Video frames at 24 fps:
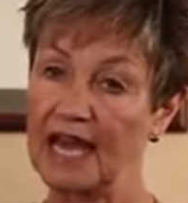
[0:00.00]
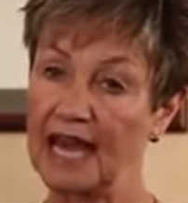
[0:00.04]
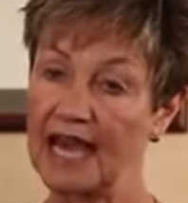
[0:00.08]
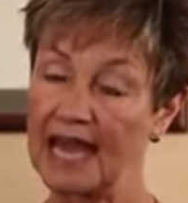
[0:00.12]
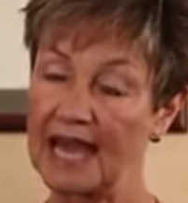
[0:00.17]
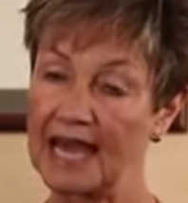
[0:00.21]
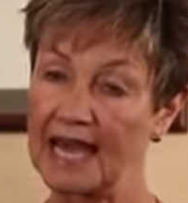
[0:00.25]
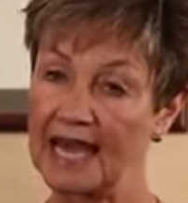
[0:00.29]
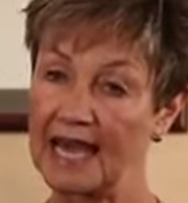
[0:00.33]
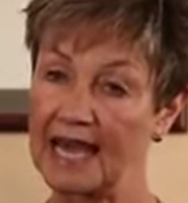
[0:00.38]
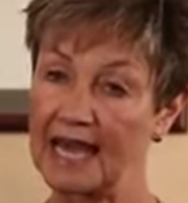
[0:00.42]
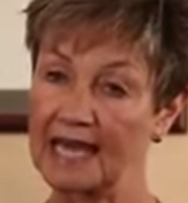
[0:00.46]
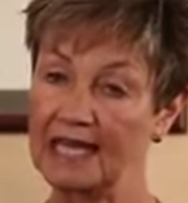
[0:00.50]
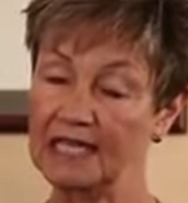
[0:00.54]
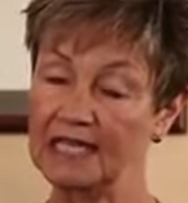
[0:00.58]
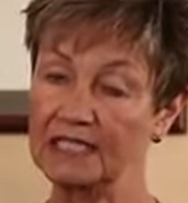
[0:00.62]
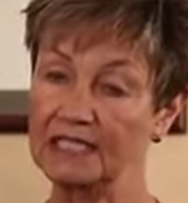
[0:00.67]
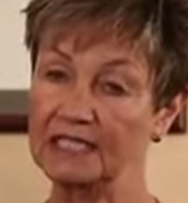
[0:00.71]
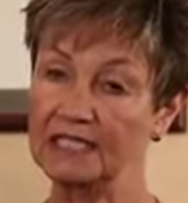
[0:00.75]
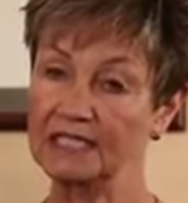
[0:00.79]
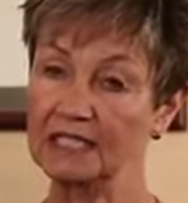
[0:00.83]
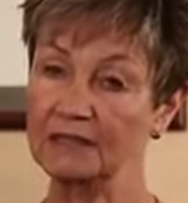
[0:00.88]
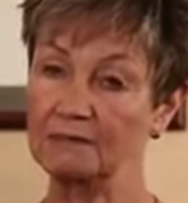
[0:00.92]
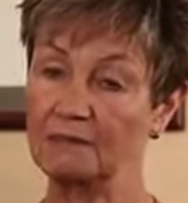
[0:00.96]

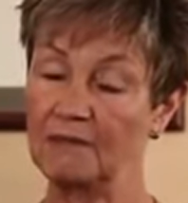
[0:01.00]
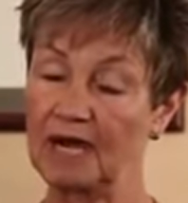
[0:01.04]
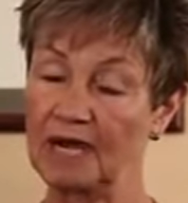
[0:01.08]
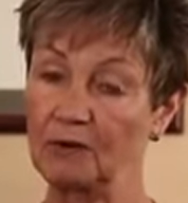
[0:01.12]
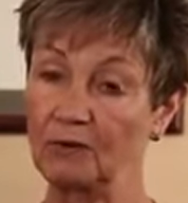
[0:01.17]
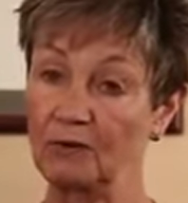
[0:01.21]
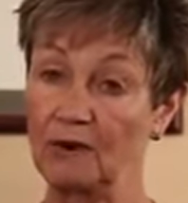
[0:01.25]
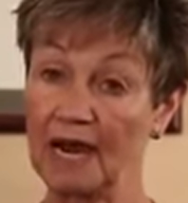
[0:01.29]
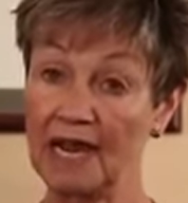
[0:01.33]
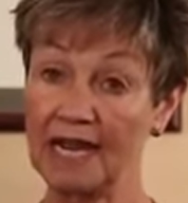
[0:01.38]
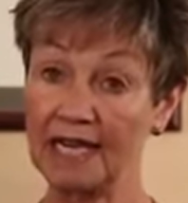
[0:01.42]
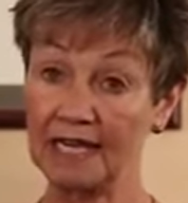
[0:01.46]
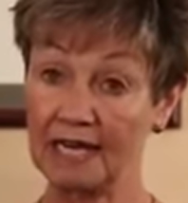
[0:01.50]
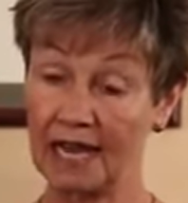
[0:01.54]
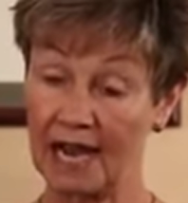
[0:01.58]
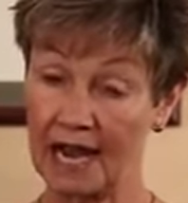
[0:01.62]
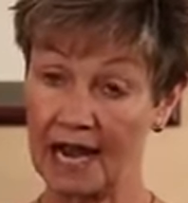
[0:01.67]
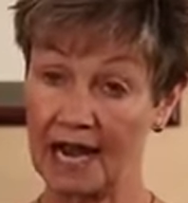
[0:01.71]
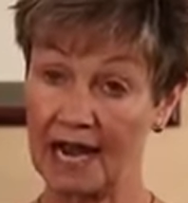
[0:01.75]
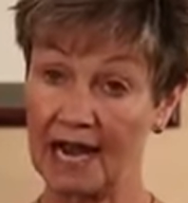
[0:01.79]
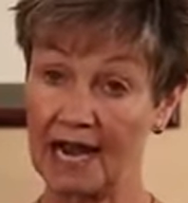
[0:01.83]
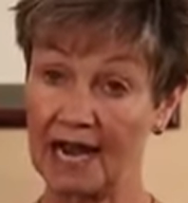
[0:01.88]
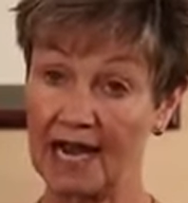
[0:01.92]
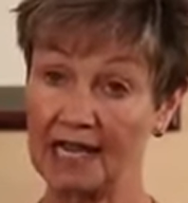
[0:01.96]
and my right
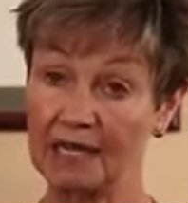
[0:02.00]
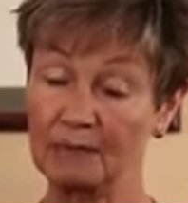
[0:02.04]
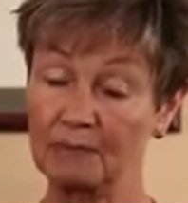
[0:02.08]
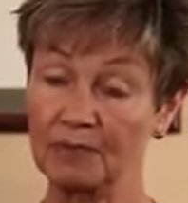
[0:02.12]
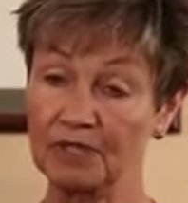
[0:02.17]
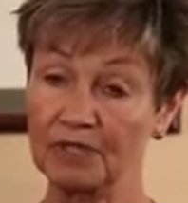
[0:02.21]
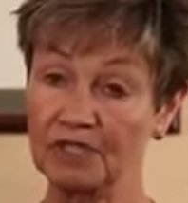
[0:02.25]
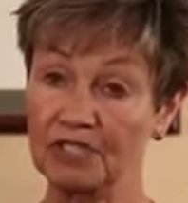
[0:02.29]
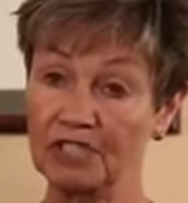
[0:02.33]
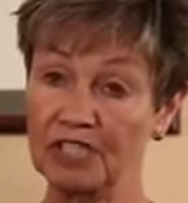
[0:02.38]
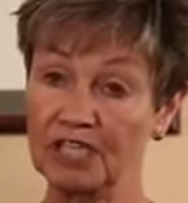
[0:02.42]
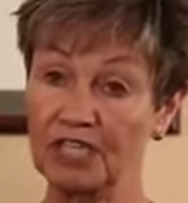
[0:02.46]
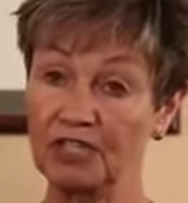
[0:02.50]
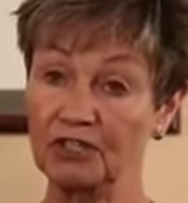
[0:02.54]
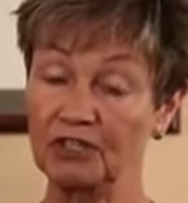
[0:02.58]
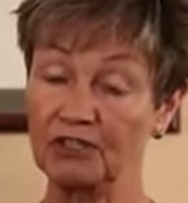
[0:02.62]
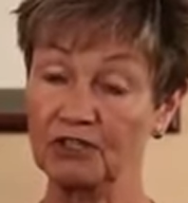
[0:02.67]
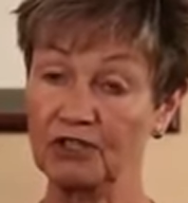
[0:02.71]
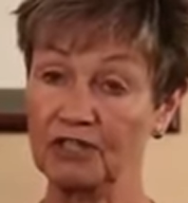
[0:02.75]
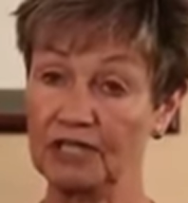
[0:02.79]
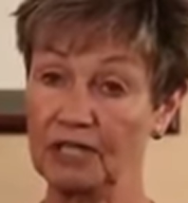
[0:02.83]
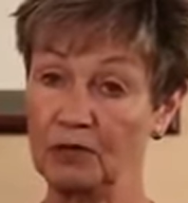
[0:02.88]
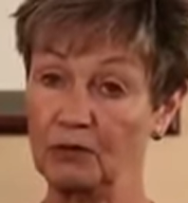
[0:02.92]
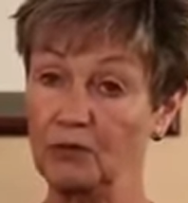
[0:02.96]
eye
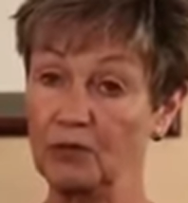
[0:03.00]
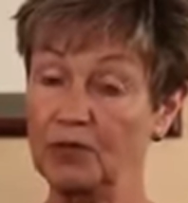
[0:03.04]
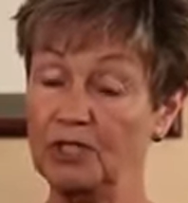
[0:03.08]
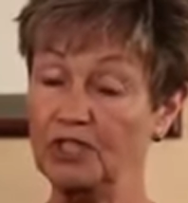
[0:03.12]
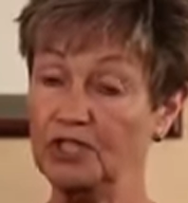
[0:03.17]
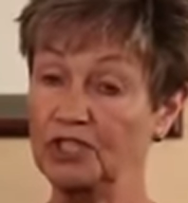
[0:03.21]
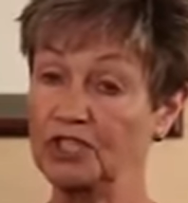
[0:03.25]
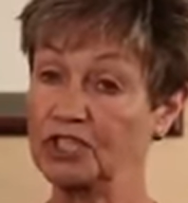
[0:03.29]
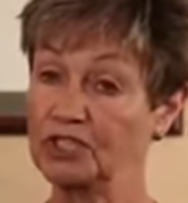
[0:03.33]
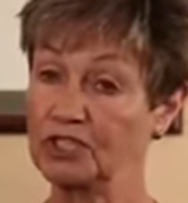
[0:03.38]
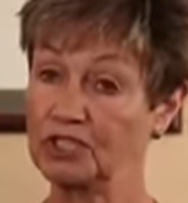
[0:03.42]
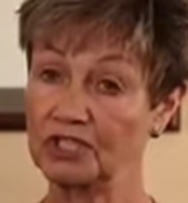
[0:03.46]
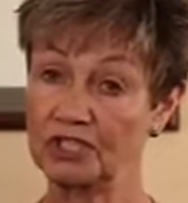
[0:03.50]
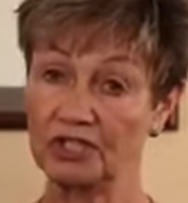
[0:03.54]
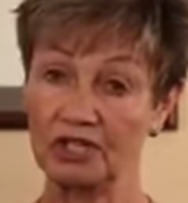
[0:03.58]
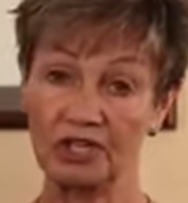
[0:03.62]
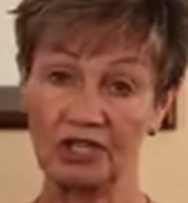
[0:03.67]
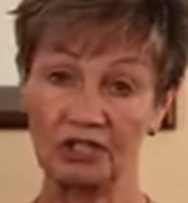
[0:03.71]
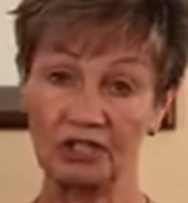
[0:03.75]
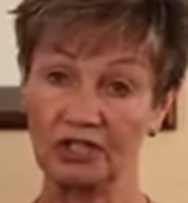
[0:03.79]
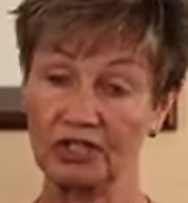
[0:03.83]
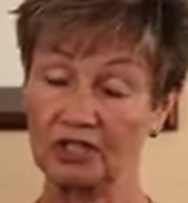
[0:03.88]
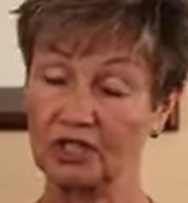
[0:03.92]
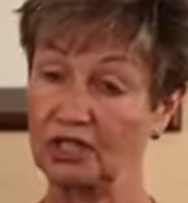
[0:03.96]
particularly would just
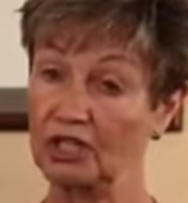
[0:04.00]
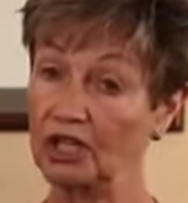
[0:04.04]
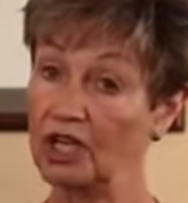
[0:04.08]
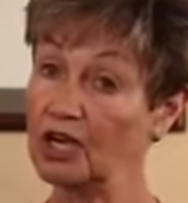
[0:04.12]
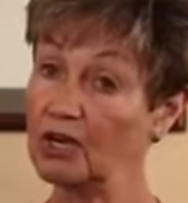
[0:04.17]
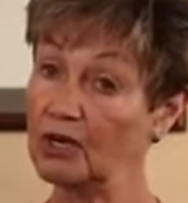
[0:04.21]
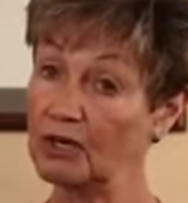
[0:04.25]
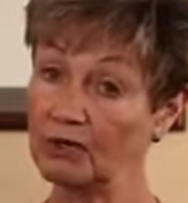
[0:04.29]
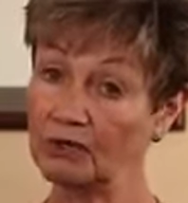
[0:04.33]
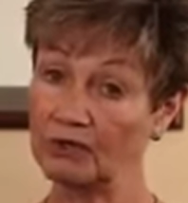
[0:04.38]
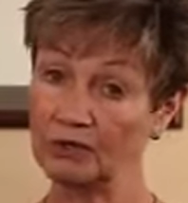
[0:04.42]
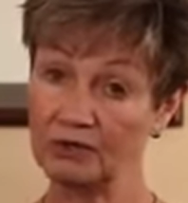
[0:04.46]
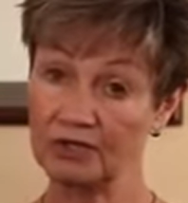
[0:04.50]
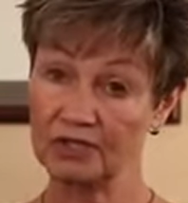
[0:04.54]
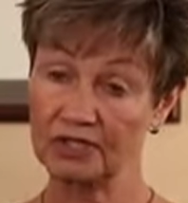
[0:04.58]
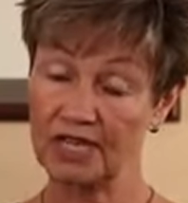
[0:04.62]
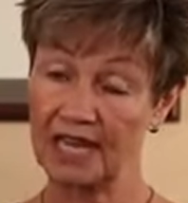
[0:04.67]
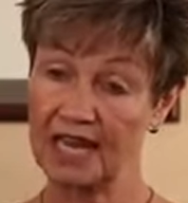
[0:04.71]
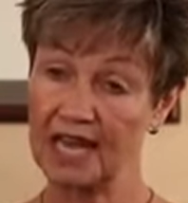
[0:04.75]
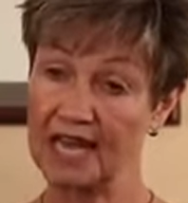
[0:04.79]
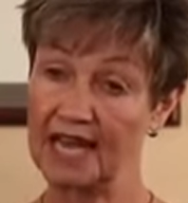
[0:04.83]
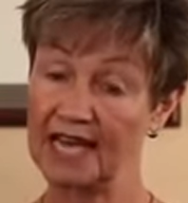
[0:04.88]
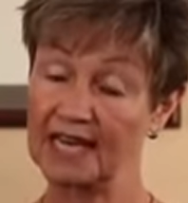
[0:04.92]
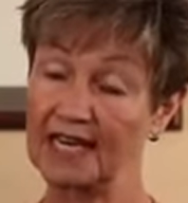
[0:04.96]
start to close,
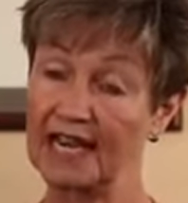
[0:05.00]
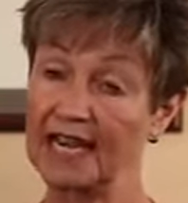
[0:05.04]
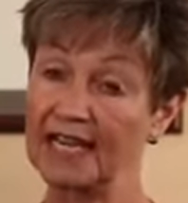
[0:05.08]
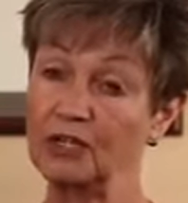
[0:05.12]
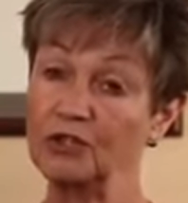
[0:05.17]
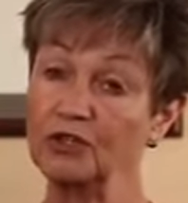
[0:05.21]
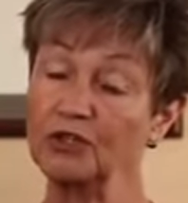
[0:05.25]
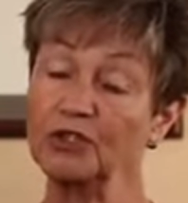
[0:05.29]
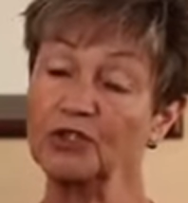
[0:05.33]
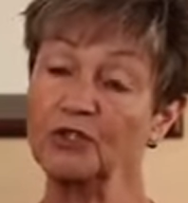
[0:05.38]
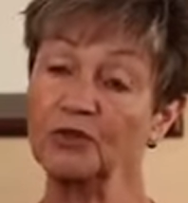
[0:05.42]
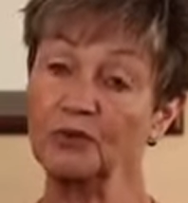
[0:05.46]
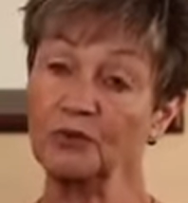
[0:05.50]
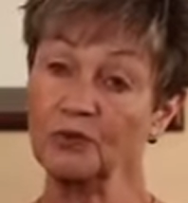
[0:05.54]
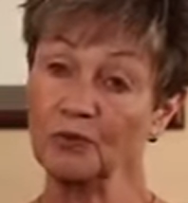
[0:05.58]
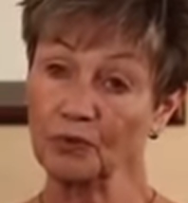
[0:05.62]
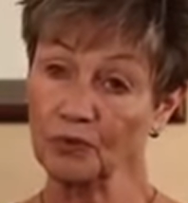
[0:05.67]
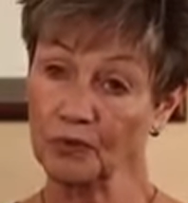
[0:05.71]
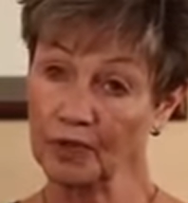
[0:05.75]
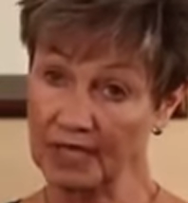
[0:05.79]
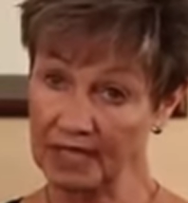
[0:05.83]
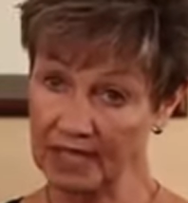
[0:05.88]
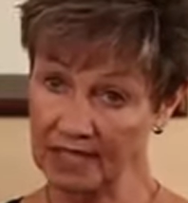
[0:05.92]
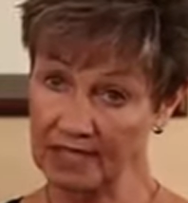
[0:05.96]
and I couldn't
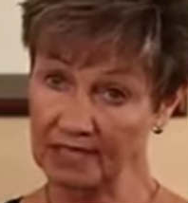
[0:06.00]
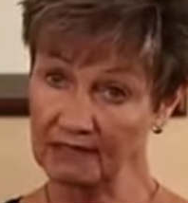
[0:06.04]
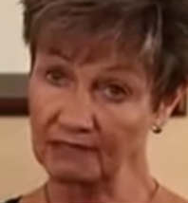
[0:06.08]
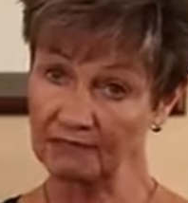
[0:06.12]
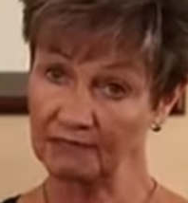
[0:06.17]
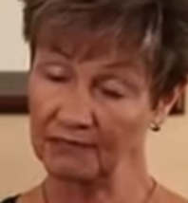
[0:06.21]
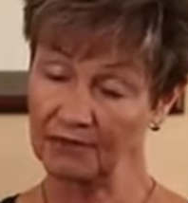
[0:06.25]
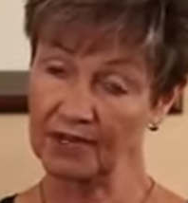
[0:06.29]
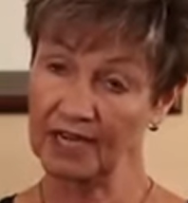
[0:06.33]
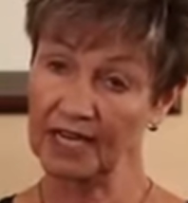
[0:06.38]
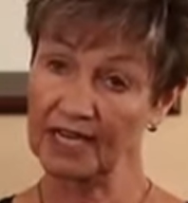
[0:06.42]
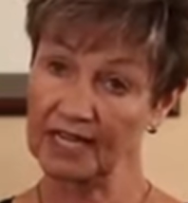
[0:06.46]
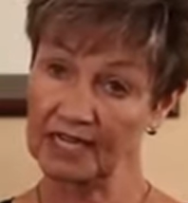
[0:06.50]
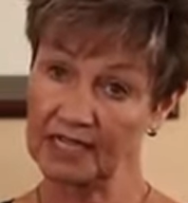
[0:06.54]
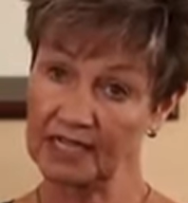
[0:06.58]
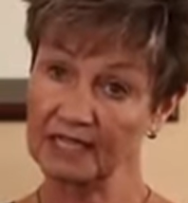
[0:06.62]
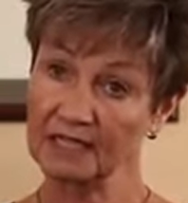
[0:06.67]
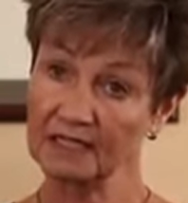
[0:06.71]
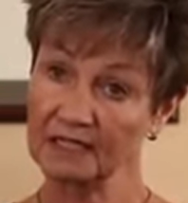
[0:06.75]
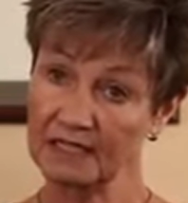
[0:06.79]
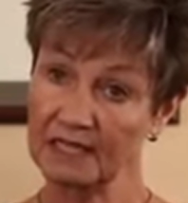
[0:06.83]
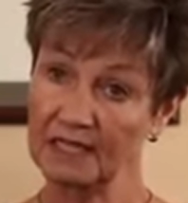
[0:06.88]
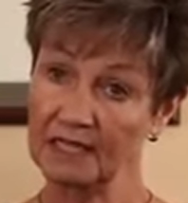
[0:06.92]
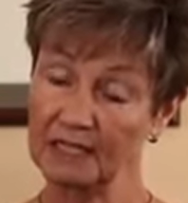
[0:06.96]
read for any
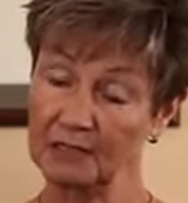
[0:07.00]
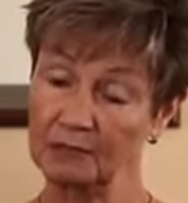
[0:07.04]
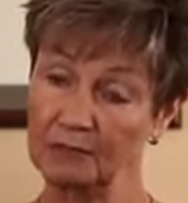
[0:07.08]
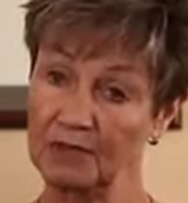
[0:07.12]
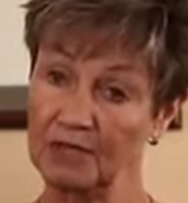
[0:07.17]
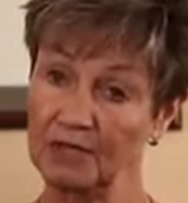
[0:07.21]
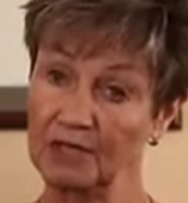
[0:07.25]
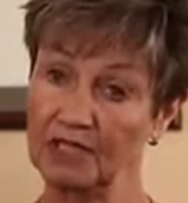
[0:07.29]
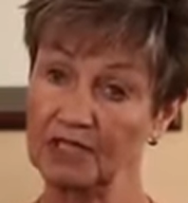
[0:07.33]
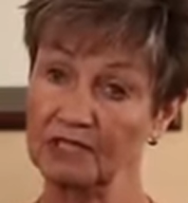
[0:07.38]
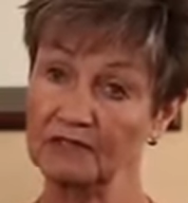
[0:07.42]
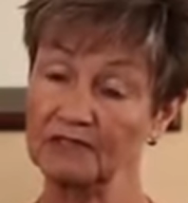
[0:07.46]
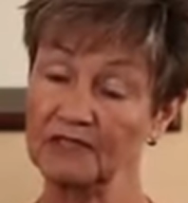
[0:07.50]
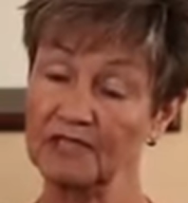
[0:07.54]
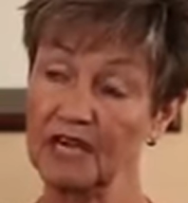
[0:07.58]
extended period of